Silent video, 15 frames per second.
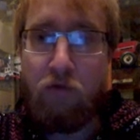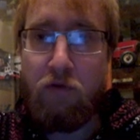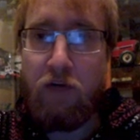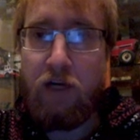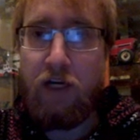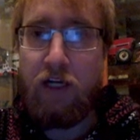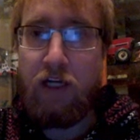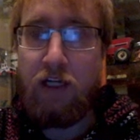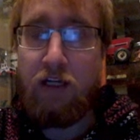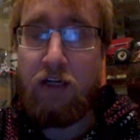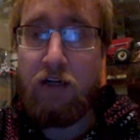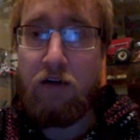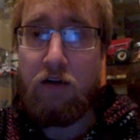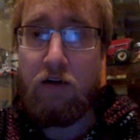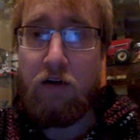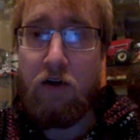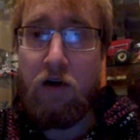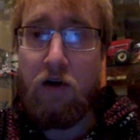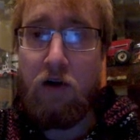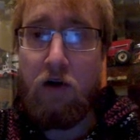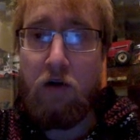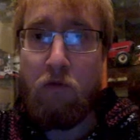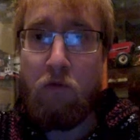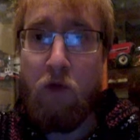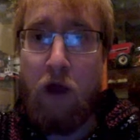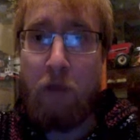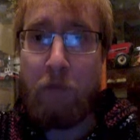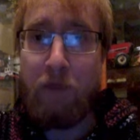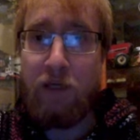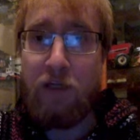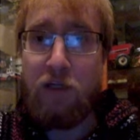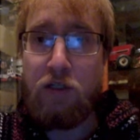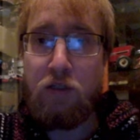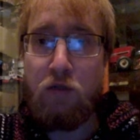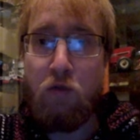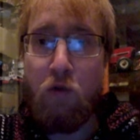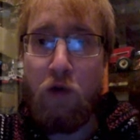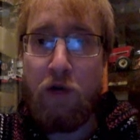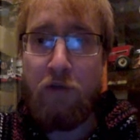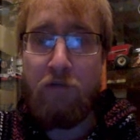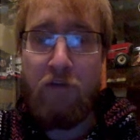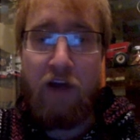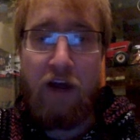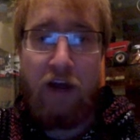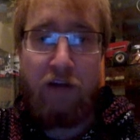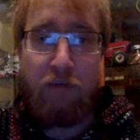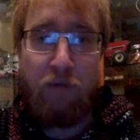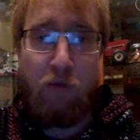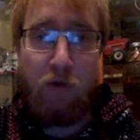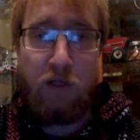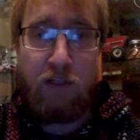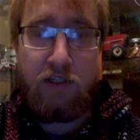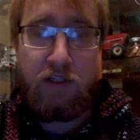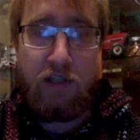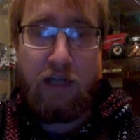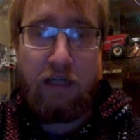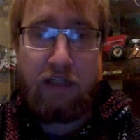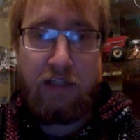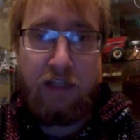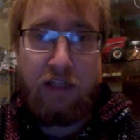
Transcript: rating, a whopping 25 points less